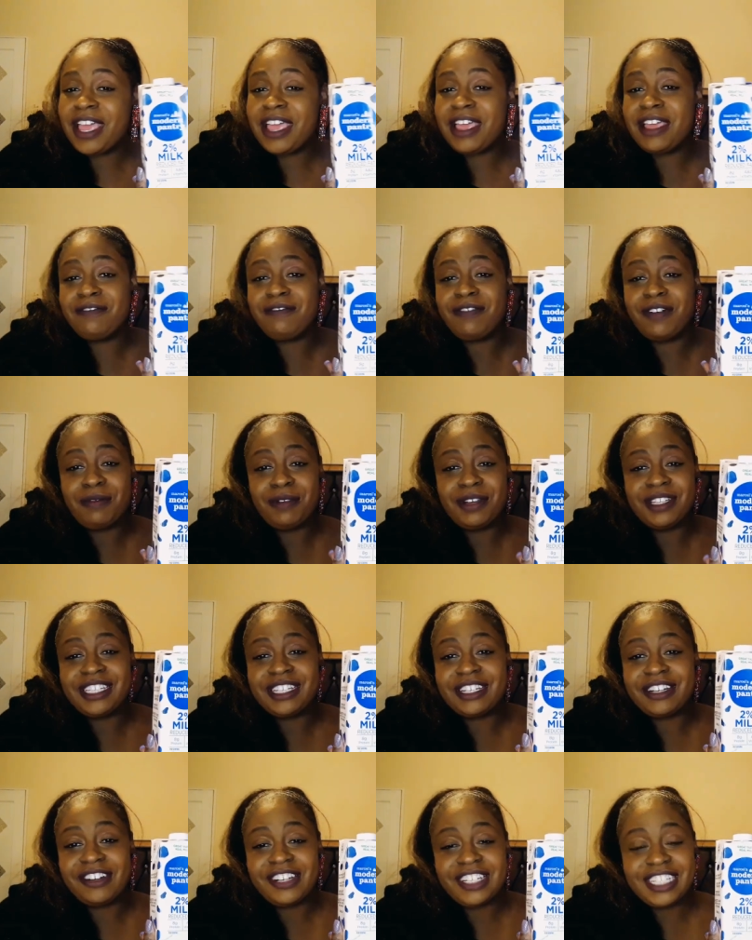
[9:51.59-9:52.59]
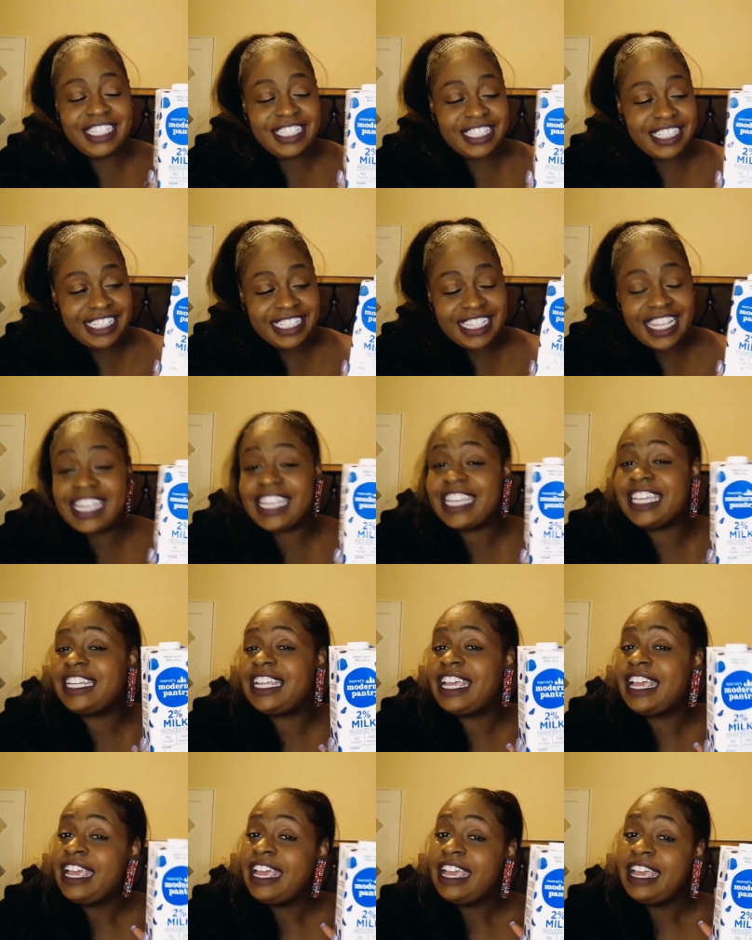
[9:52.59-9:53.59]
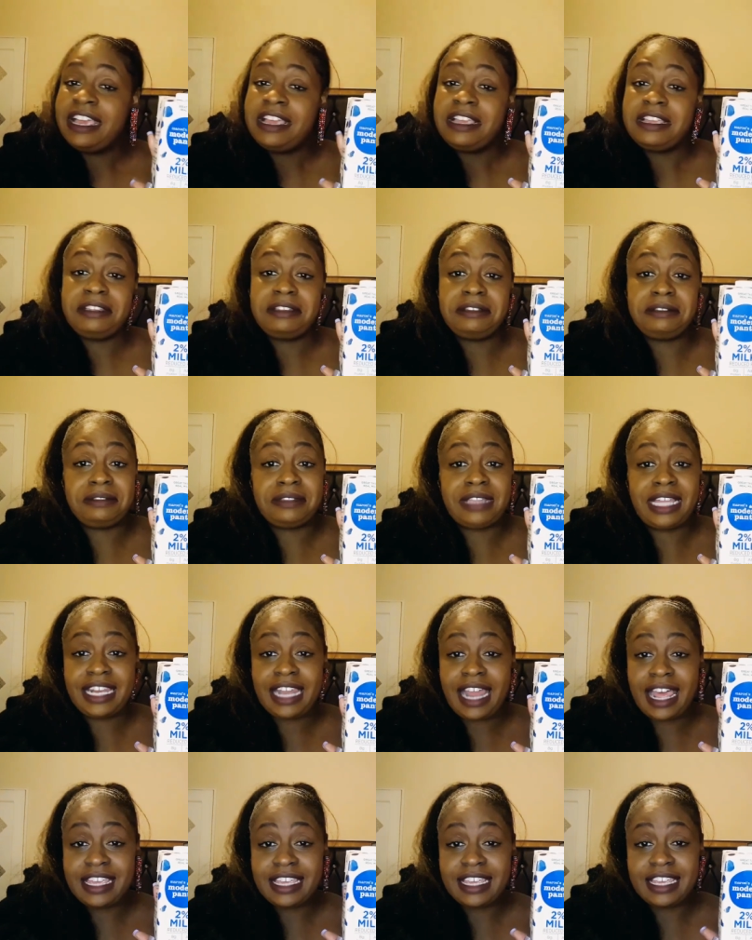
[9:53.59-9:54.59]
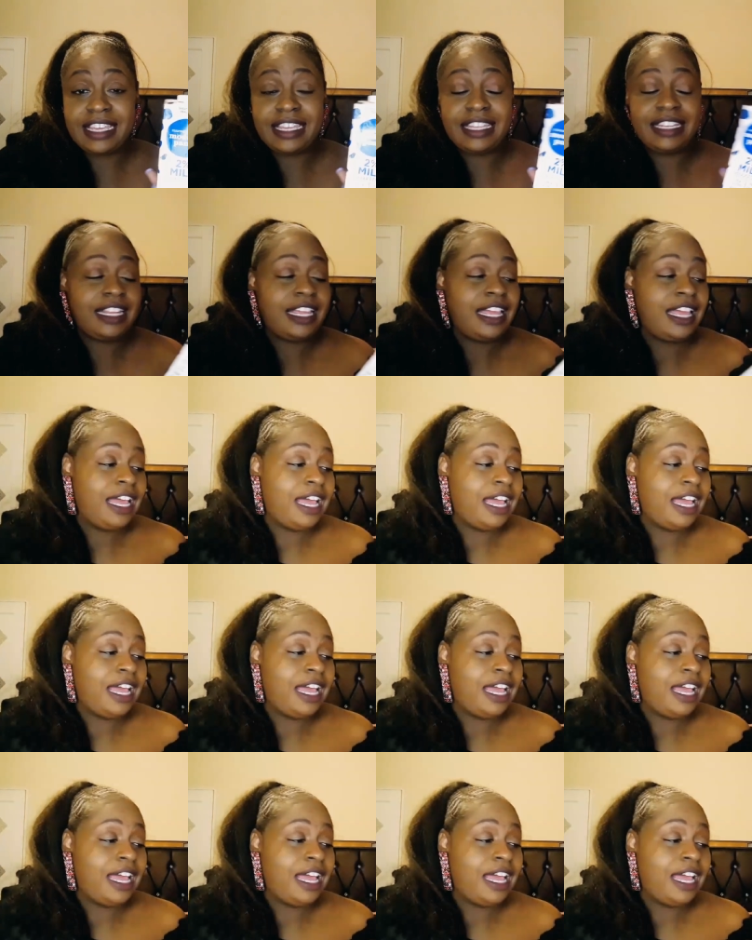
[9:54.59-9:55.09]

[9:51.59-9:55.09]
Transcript: And from what the girlies are saying, they like it.